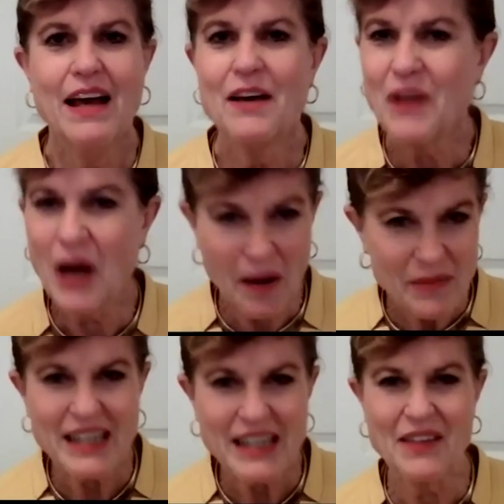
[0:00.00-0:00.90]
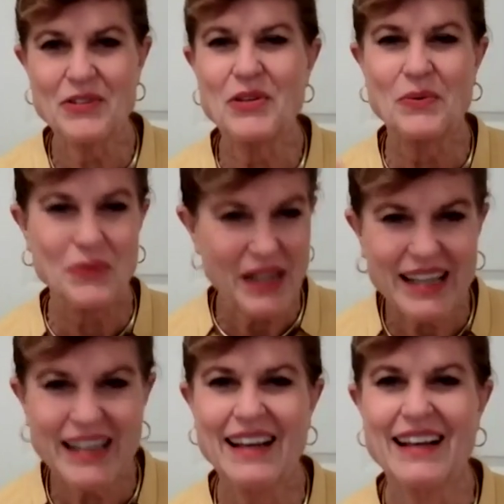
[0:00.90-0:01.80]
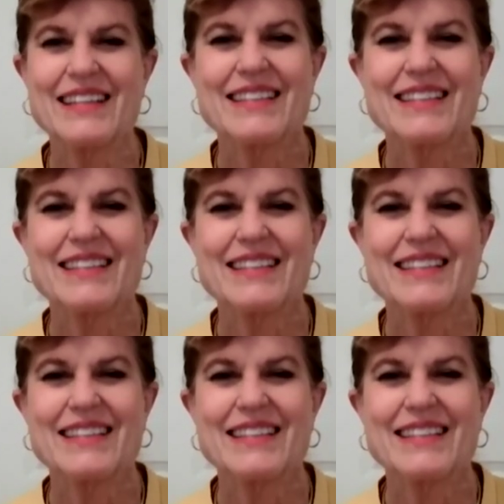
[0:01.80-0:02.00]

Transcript: have come together to reconnect,